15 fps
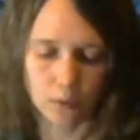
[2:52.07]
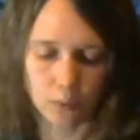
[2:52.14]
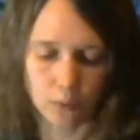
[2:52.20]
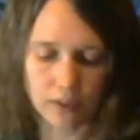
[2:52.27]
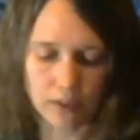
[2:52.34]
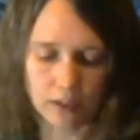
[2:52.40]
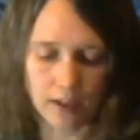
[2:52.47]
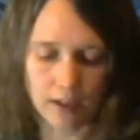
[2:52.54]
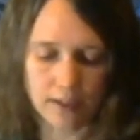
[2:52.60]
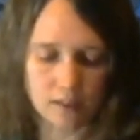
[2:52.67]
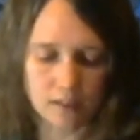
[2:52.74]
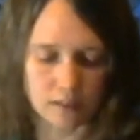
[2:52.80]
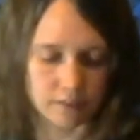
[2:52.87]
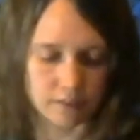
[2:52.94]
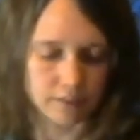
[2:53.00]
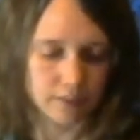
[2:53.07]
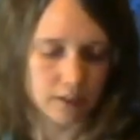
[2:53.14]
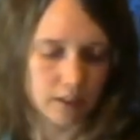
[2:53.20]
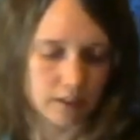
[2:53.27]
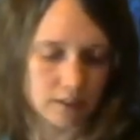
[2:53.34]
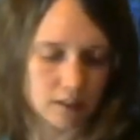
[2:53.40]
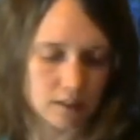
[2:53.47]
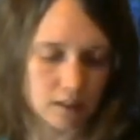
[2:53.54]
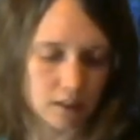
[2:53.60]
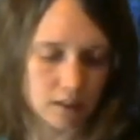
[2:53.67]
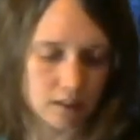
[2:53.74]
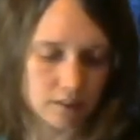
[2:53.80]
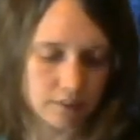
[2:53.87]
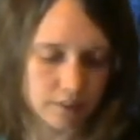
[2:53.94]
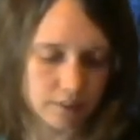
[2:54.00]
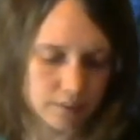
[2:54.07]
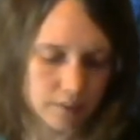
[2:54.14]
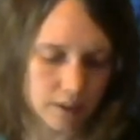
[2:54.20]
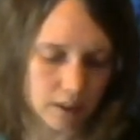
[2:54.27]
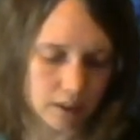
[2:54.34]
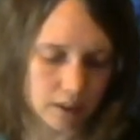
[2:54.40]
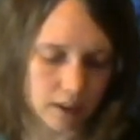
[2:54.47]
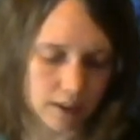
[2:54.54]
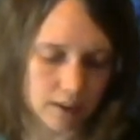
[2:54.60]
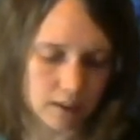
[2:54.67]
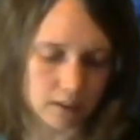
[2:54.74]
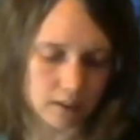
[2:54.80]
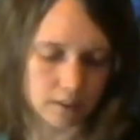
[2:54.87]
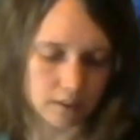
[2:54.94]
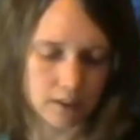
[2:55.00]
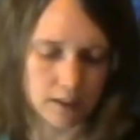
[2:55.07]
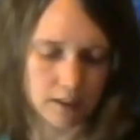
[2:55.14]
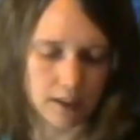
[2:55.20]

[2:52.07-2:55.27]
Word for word: with Eliasaph, the son of Lael,